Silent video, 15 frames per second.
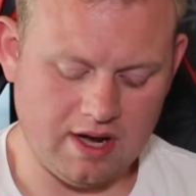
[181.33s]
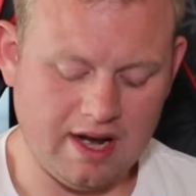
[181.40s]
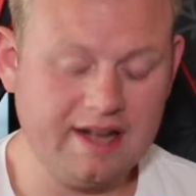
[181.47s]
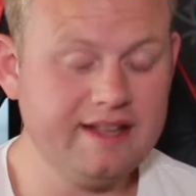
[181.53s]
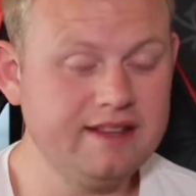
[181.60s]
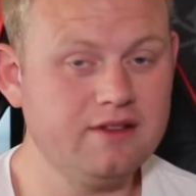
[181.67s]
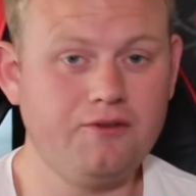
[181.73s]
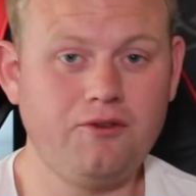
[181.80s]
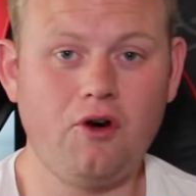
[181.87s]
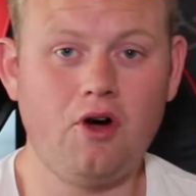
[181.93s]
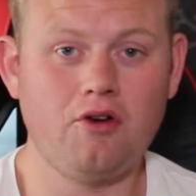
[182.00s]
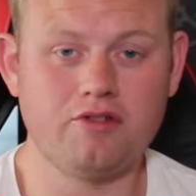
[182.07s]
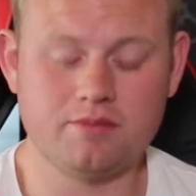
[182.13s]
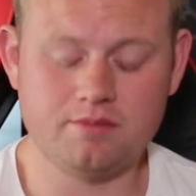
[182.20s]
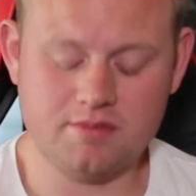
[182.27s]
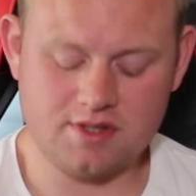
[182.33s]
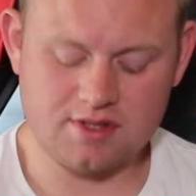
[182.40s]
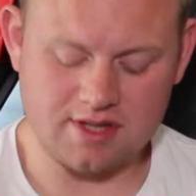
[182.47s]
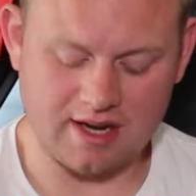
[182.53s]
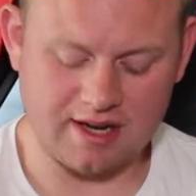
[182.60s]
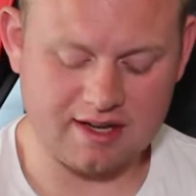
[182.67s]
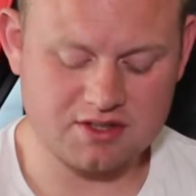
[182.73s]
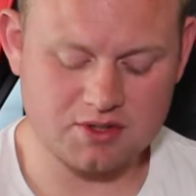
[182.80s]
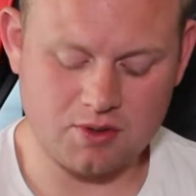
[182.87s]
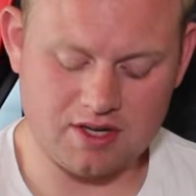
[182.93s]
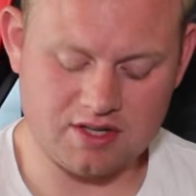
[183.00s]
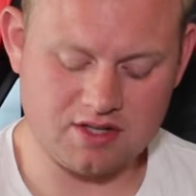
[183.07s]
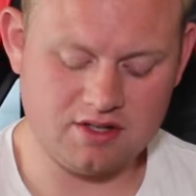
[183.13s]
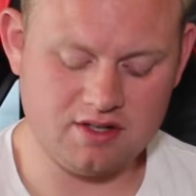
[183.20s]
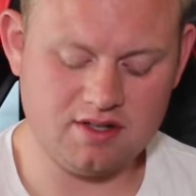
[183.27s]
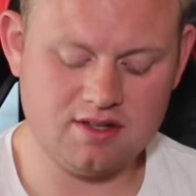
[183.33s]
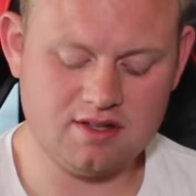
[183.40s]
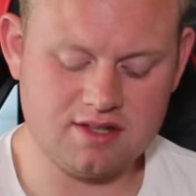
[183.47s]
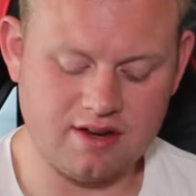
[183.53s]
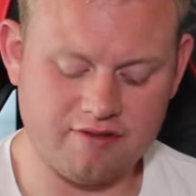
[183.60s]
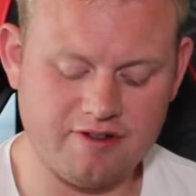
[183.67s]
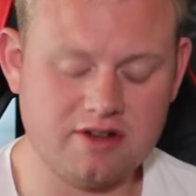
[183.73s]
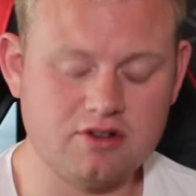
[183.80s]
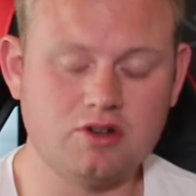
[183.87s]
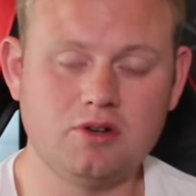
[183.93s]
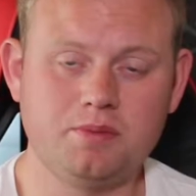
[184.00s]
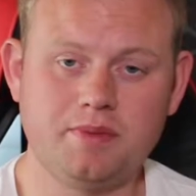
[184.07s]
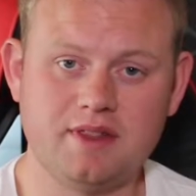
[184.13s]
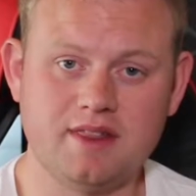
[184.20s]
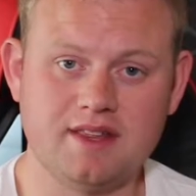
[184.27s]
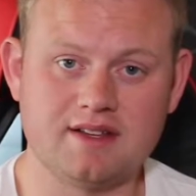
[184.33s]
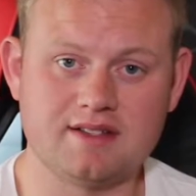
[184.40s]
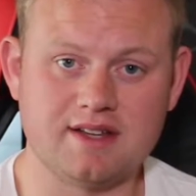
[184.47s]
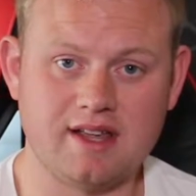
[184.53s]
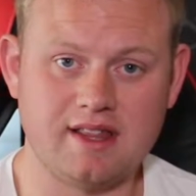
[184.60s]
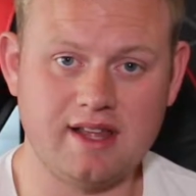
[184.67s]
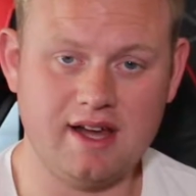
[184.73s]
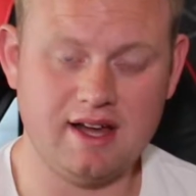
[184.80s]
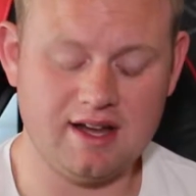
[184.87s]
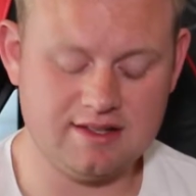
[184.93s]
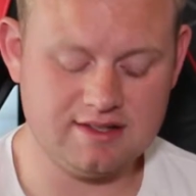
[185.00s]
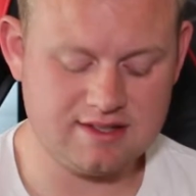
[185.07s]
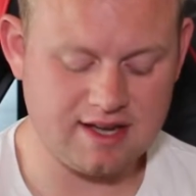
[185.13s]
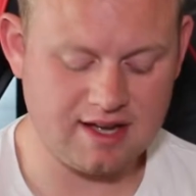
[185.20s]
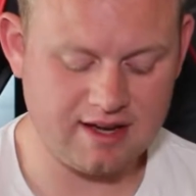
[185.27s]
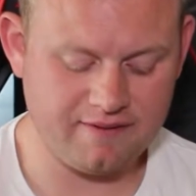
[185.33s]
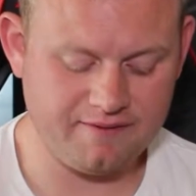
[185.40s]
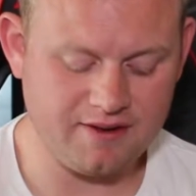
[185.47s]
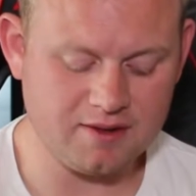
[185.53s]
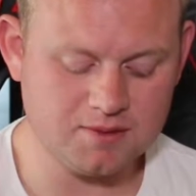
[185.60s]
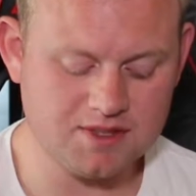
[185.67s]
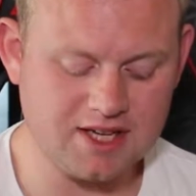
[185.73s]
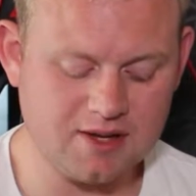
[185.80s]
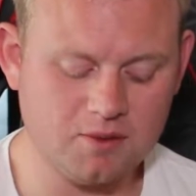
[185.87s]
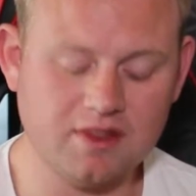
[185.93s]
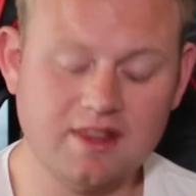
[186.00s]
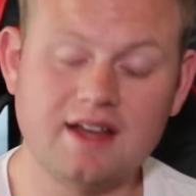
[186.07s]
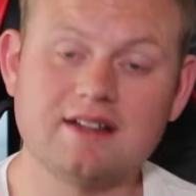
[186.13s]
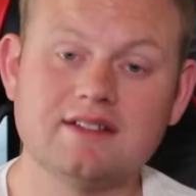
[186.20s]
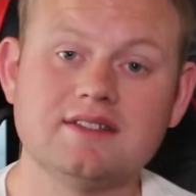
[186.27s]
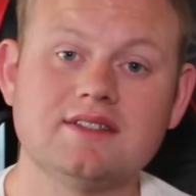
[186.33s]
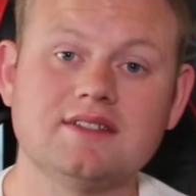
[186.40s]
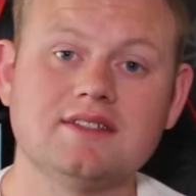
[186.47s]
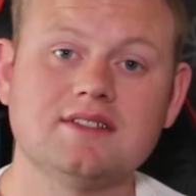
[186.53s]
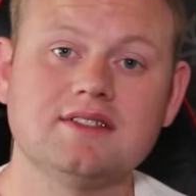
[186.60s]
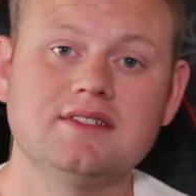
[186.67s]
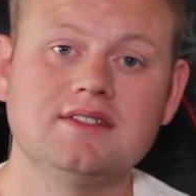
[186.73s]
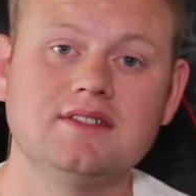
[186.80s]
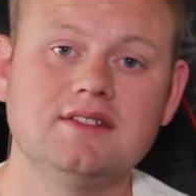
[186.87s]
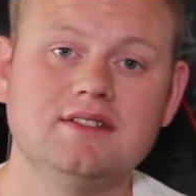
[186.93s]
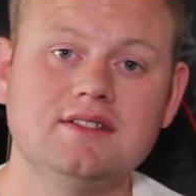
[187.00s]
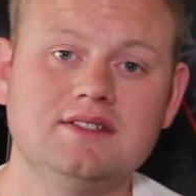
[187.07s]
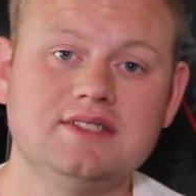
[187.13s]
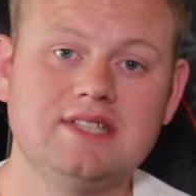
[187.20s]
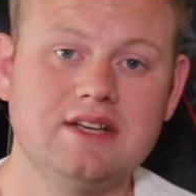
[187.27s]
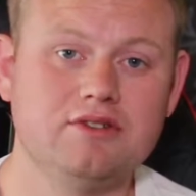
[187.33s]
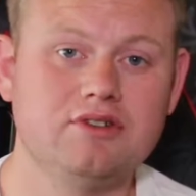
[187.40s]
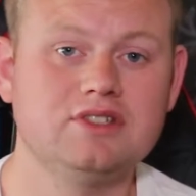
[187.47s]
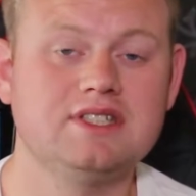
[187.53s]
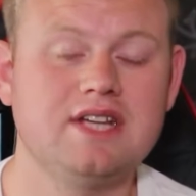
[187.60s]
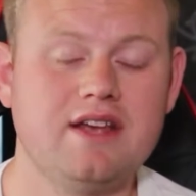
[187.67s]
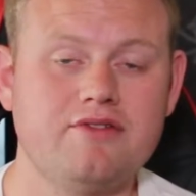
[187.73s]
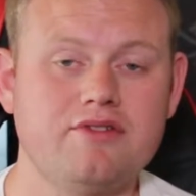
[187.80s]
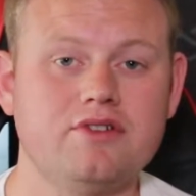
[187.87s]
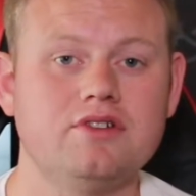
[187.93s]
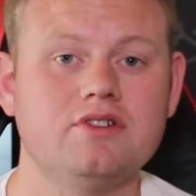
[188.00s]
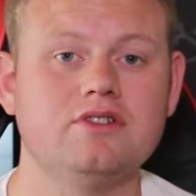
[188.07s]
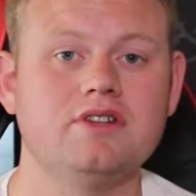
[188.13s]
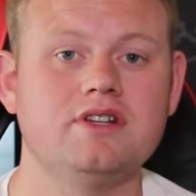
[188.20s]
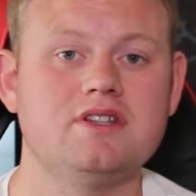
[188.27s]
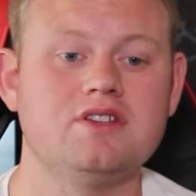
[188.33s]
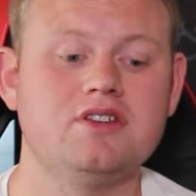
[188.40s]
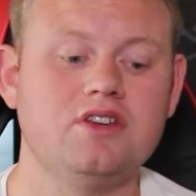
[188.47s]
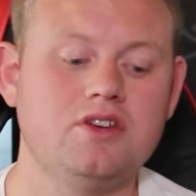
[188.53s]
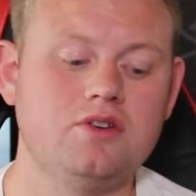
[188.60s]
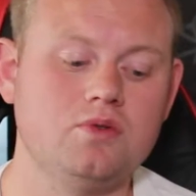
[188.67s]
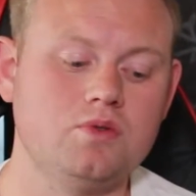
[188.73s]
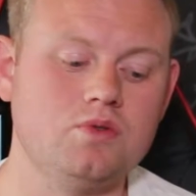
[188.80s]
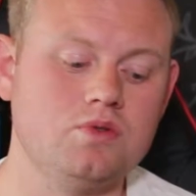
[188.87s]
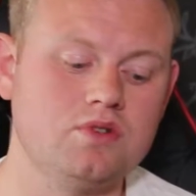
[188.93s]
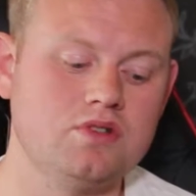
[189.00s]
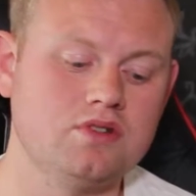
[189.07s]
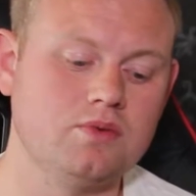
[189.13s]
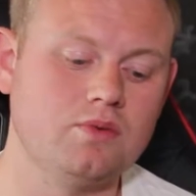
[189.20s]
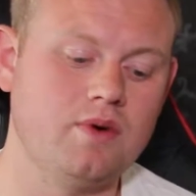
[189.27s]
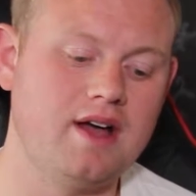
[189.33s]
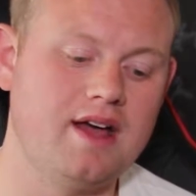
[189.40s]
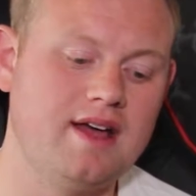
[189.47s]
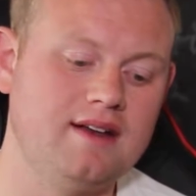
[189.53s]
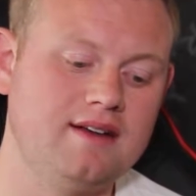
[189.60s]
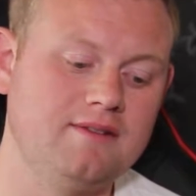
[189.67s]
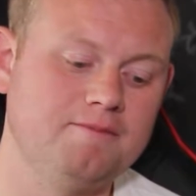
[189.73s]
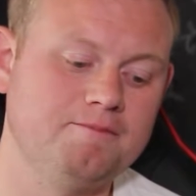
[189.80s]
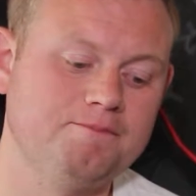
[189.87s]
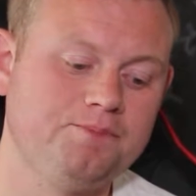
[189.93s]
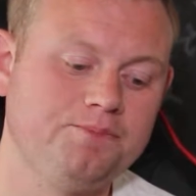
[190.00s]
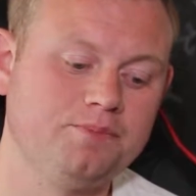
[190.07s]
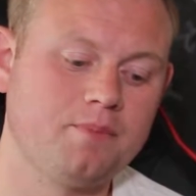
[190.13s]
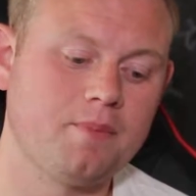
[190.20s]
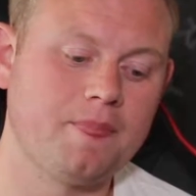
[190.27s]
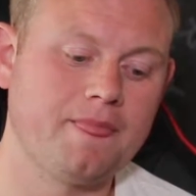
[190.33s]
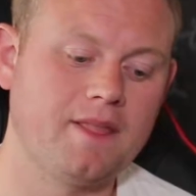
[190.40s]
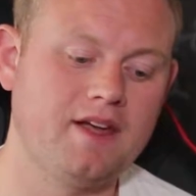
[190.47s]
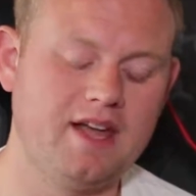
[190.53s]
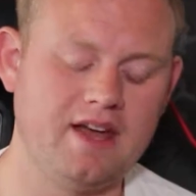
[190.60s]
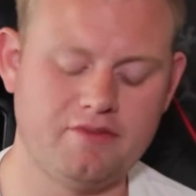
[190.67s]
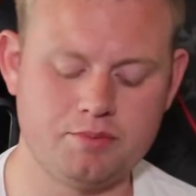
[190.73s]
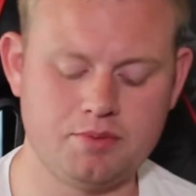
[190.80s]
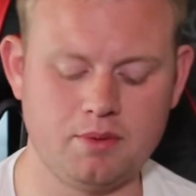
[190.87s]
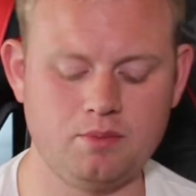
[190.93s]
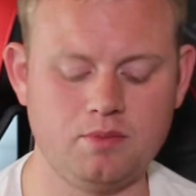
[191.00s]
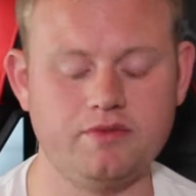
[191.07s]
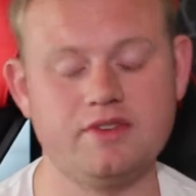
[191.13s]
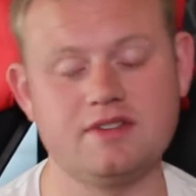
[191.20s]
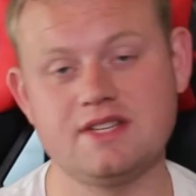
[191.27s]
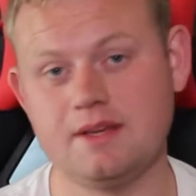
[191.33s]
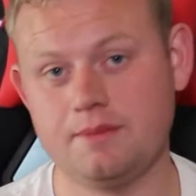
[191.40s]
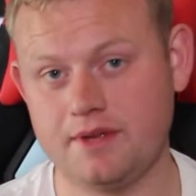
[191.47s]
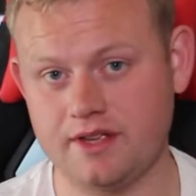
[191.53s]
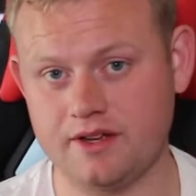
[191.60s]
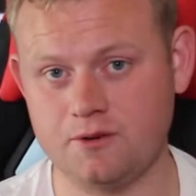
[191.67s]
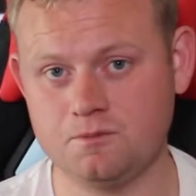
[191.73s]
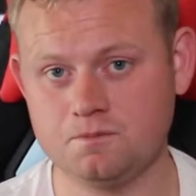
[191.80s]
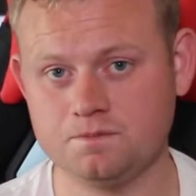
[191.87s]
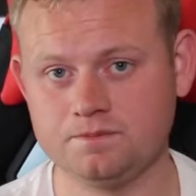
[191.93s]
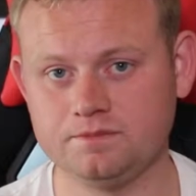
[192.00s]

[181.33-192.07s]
I hit the forums, I asked questions, I read up and things like that, and I found out that 00 is used when you have a problem with your CPU,